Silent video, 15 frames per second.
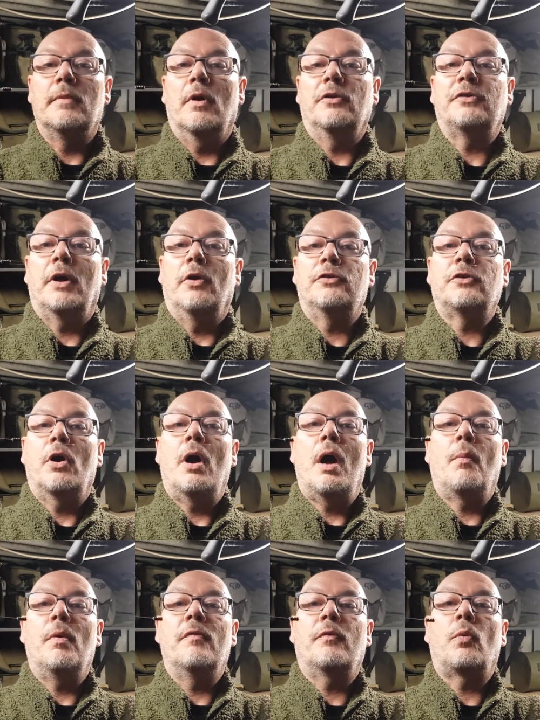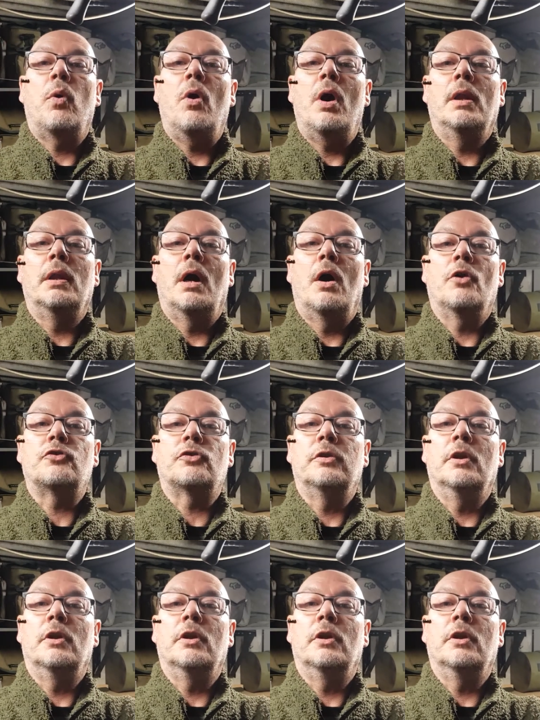I tie it up with quite a large